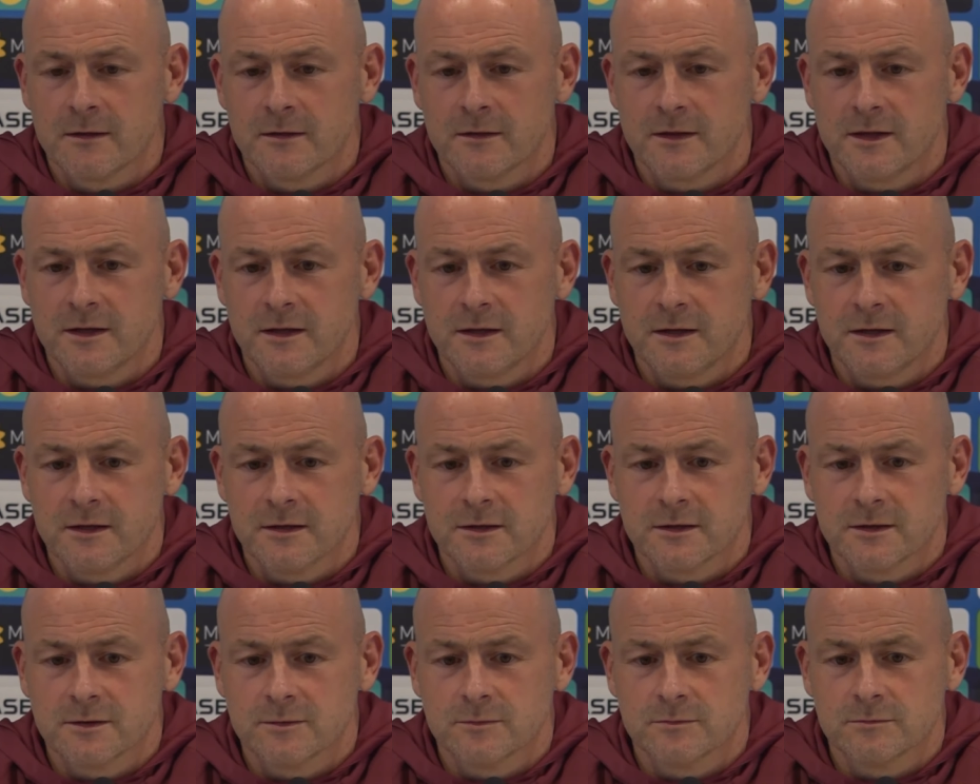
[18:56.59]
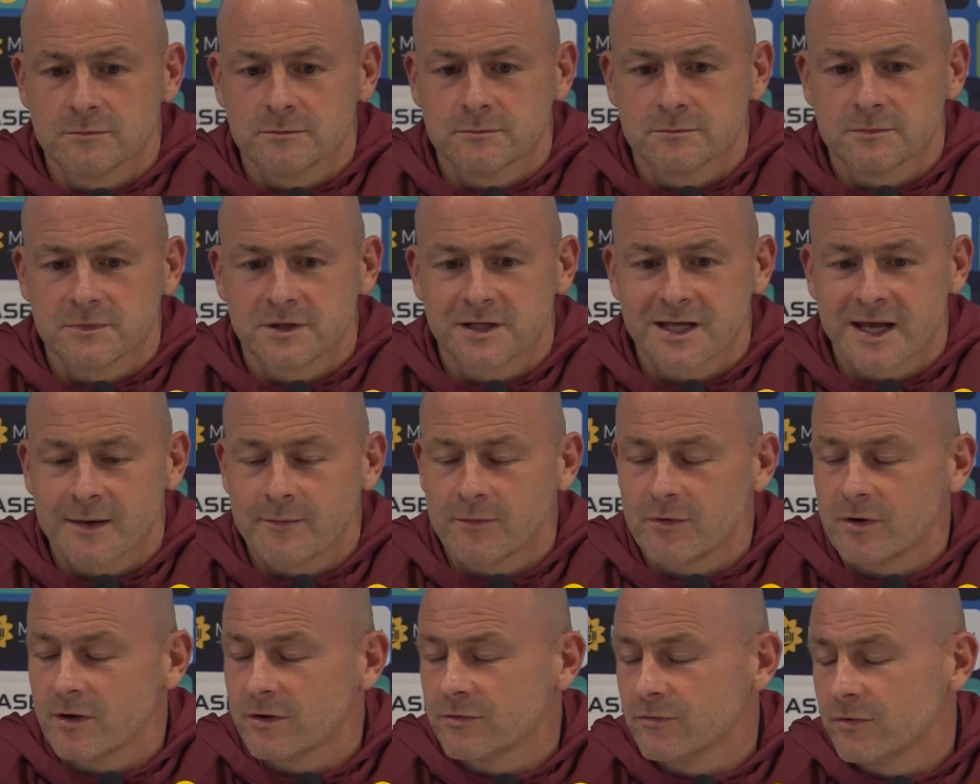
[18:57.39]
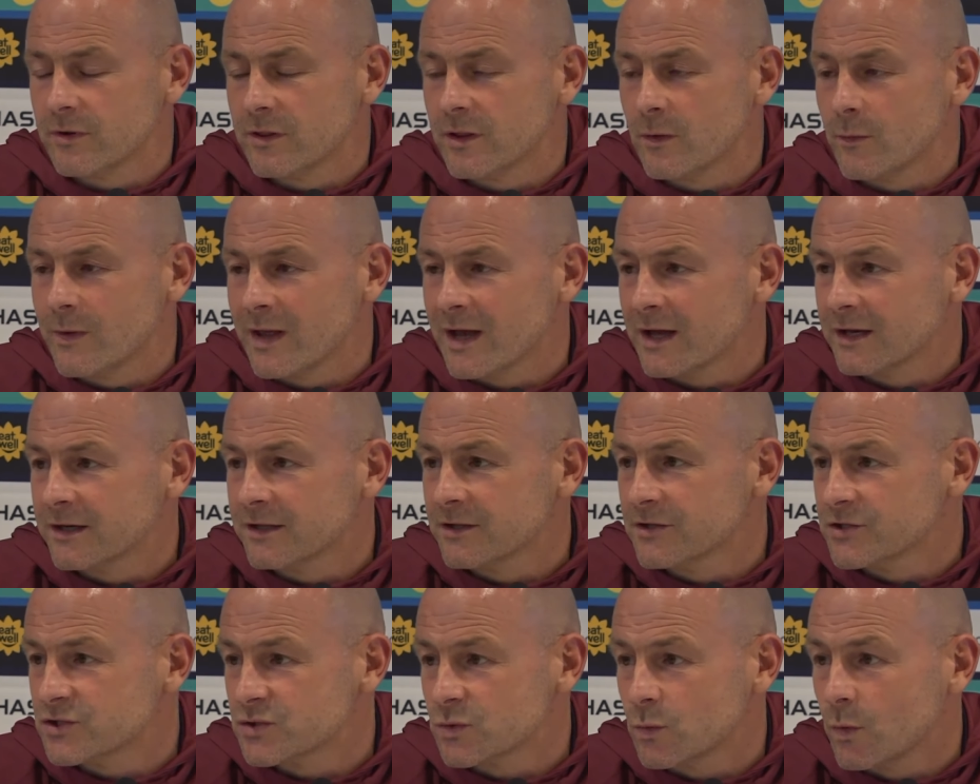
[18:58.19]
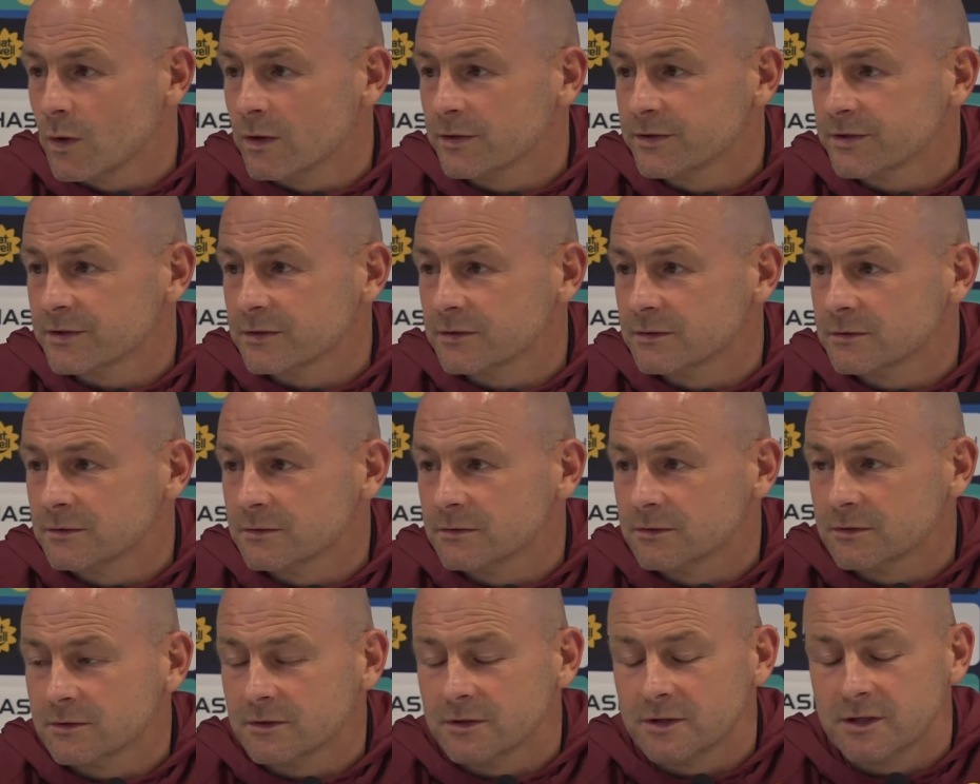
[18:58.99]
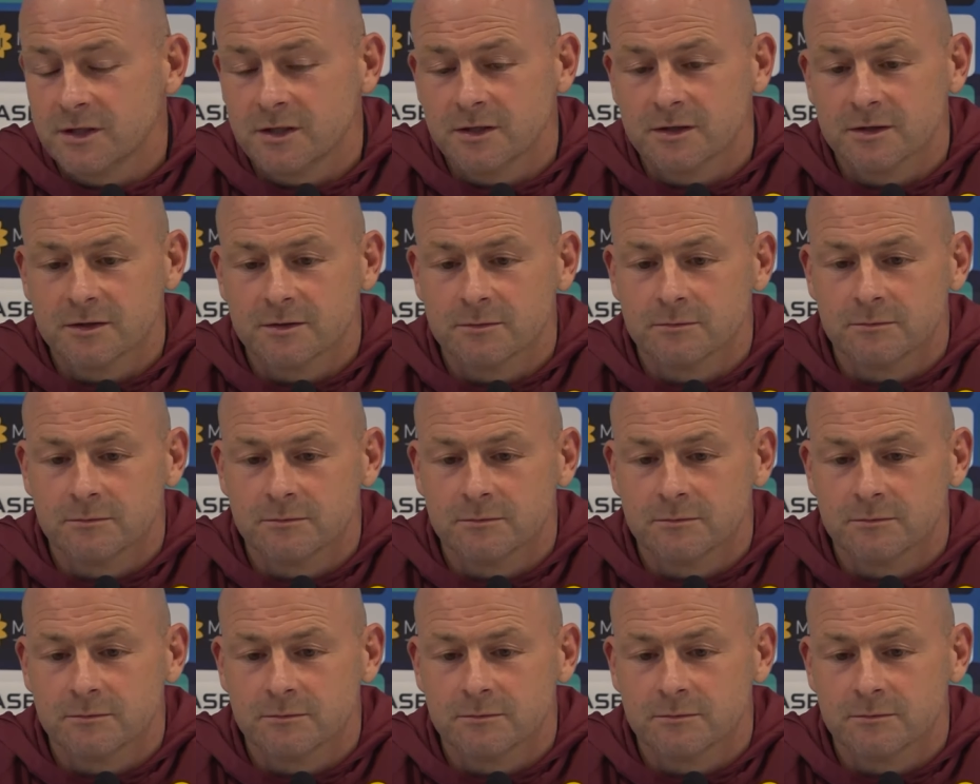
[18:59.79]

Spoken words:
the camaraderie that we had at the squad, the